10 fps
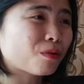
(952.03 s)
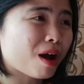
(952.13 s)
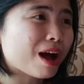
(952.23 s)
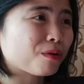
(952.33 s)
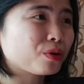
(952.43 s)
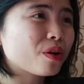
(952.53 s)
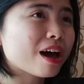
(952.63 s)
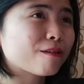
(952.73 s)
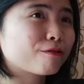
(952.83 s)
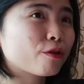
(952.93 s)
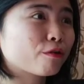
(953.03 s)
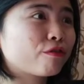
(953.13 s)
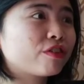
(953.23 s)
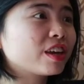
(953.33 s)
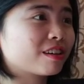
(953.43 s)
wow, you have your
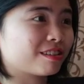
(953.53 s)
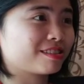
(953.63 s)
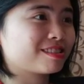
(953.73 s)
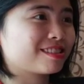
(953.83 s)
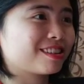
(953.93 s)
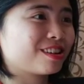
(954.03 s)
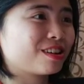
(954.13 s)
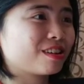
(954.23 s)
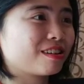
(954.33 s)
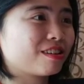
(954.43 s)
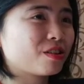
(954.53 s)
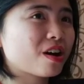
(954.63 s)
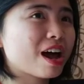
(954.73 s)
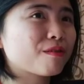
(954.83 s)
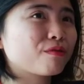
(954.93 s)
fears.
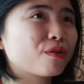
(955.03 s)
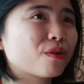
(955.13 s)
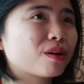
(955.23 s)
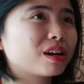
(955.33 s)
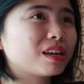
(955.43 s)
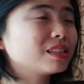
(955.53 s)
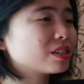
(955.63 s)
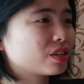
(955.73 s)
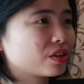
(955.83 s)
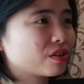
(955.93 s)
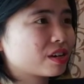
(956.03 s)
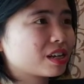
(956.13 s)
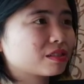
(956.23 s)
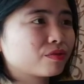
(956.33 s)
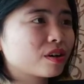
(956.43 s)
You have your
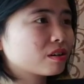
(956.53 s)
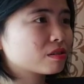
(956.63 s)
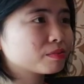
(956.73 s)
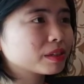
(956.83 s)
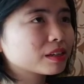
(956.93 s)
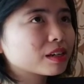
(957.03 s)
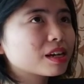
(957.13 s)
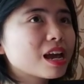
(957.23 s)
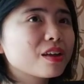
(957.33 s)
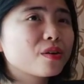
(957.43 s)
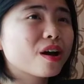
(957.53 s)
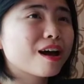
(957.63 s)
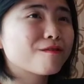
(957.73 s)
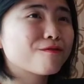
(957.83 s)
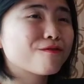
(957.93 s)
insecurities, vulnerability. You
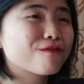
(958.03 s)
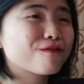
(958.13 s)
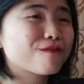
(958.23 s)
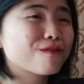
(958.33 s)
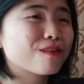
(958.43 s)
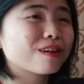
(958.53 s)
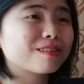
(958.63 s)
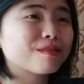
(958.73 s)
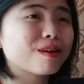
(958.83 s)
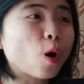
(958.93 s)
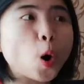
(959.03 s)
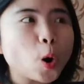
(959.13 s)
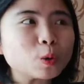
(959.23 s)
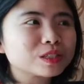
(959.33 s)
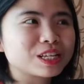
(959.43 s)
have
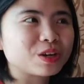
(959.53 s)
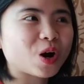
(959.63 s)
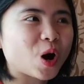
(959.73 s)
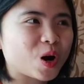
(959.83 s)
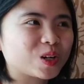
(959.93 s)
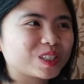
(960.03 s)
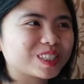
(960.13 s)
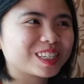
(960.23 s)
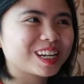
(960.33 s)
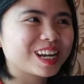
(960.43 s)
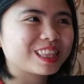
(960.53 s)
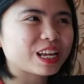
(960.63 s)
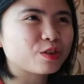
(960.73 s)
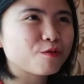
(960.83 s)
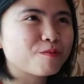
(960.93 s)
holes in your heart
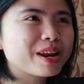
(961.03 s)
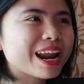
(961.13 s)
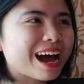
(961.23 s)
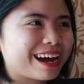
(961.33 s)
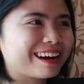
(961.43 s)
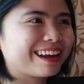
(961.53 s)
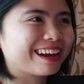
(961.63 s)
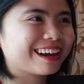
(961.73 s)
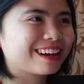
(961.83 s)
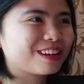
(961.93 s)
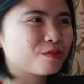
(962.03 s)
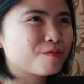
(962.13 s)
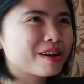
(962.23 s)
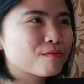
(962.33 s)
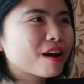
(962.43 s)
that you've been hiding,
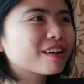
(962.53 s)
you've been